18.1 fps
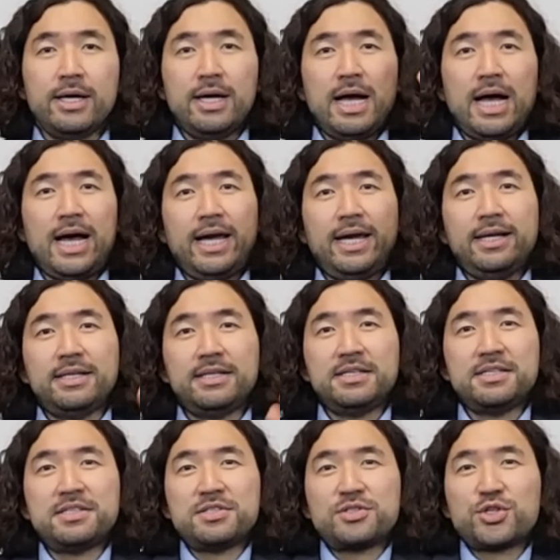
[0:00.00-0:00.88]
Hi,
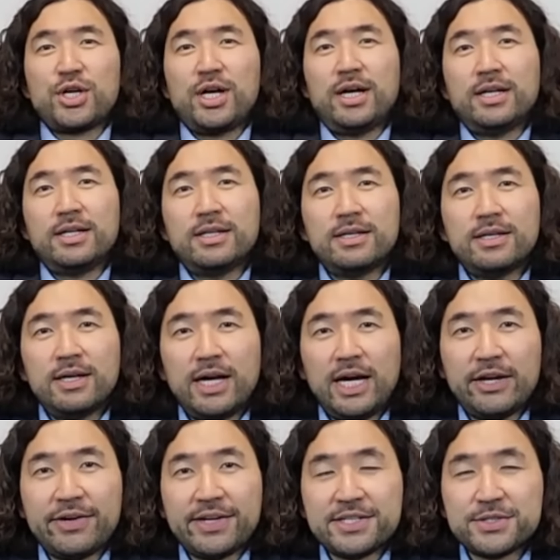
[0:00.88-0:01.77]
this is John.
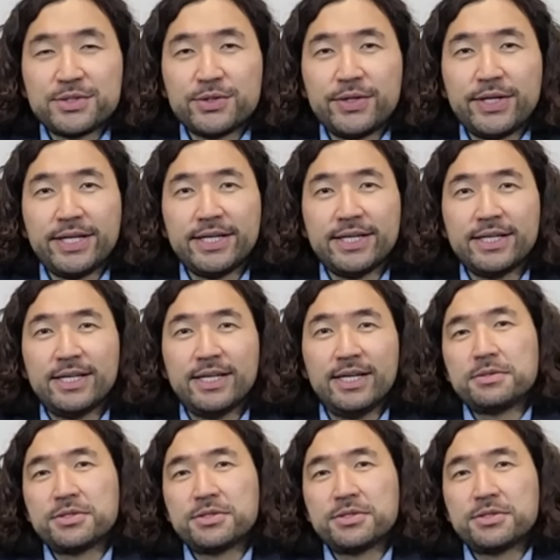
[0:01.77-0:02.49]
How you guys doing?